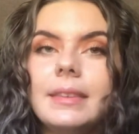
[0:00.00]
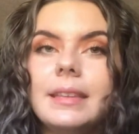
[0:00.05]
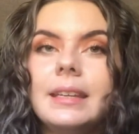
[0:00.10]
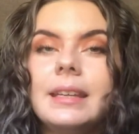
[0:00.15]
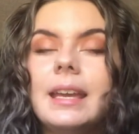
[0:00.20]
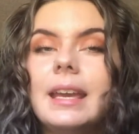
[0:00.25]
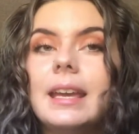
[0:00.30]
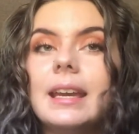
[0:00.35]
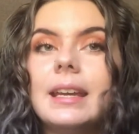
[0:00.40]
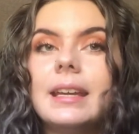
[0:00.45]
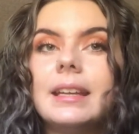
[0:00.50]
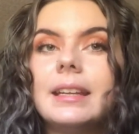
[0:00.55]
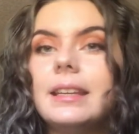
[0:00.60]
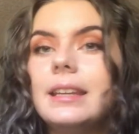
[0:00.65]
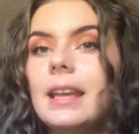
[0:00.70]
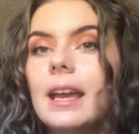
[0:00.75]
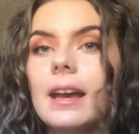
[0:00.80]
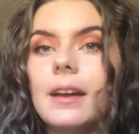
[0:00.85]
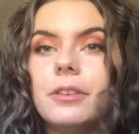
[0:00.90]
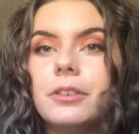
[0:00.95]
And
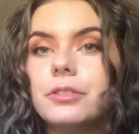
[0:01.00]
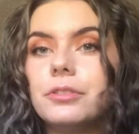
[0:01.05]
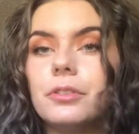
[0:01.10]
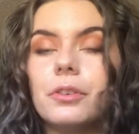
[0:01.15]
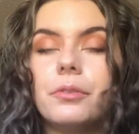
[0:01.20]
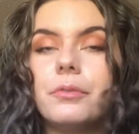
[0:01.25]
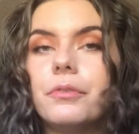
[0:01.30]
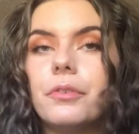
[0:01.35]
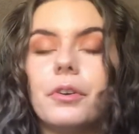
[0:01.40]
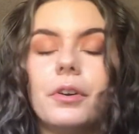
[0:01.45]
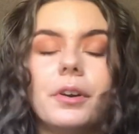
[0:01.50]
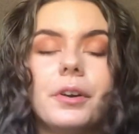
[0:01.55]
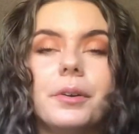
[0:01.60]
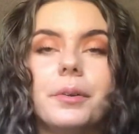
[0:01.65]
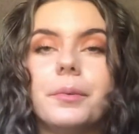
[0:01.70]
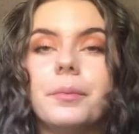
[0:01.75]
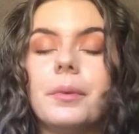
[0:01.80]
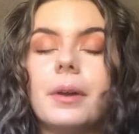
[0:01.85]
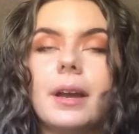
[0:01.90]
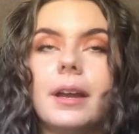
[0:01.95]
yeah, just
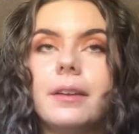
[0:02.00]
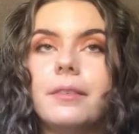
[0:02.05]
overall, I